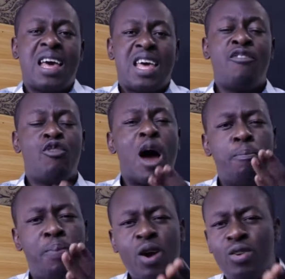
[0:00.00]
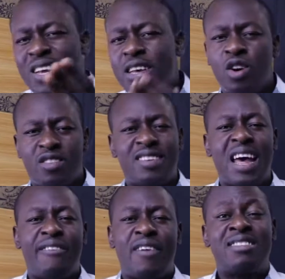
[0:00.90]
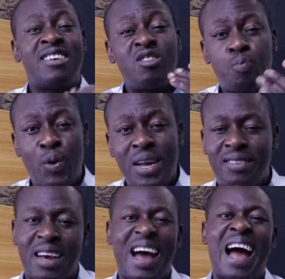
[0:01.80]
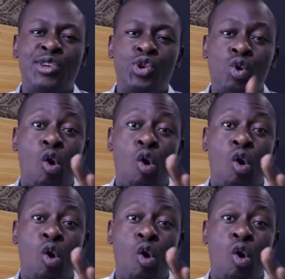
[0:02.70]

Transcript: If you are building yourself as a sprinter and you